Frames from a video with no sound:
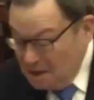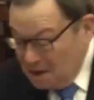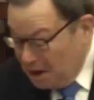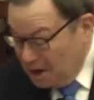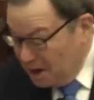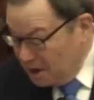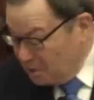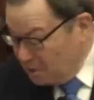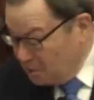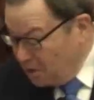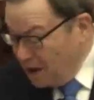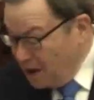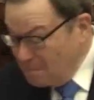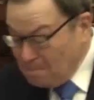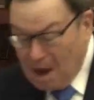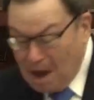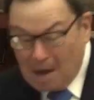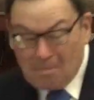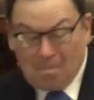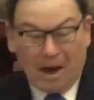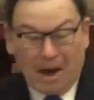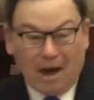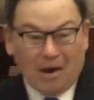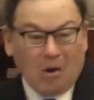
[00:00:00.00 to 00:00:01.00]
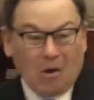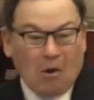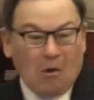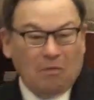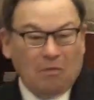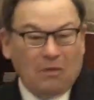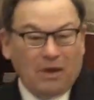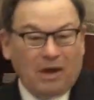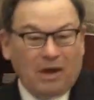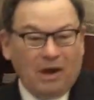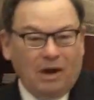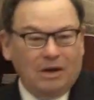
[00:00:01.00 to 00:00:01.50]
I grabbed my bag
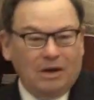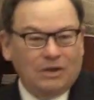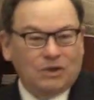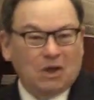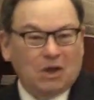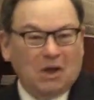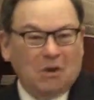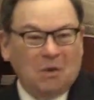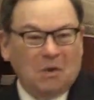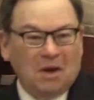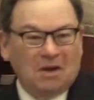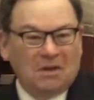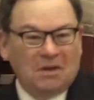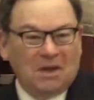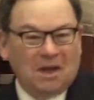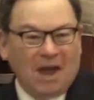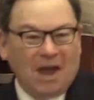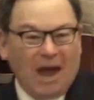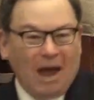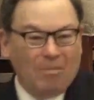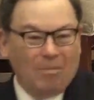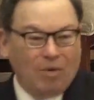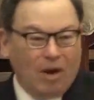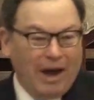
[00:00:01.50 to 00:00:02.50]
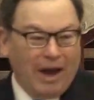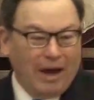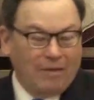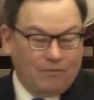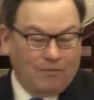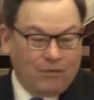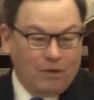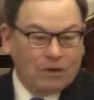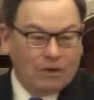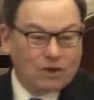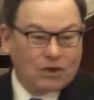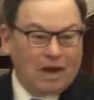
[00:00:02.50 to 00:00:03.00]
off the carousel, went to the cab line,
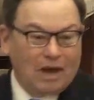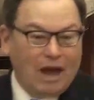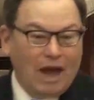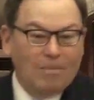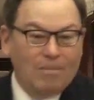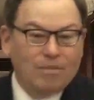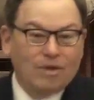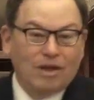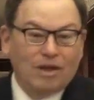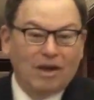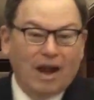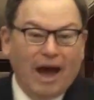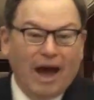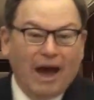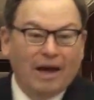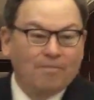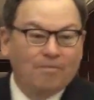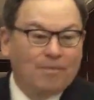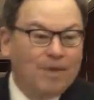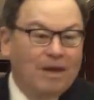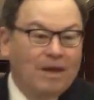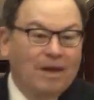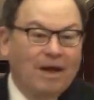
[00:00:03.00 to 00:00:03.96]
first cab in the line.